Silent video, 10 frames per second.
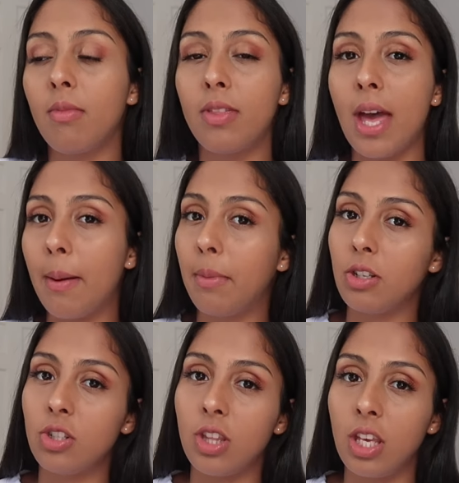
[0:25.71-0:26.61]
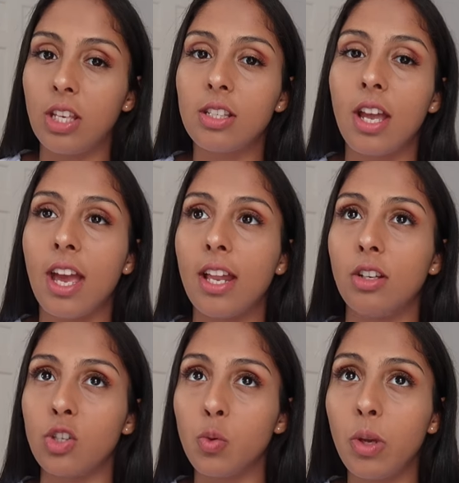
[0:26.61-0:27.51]
that much things. I had
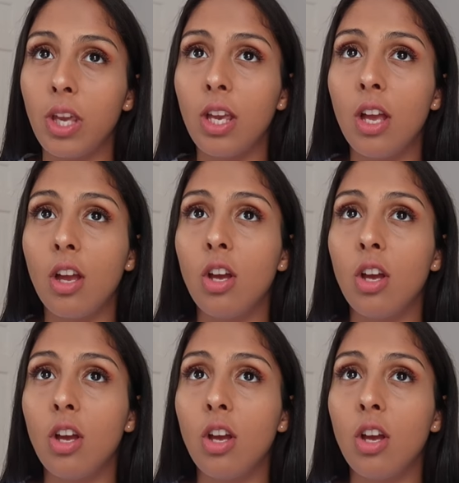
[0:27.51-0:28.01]
a swing,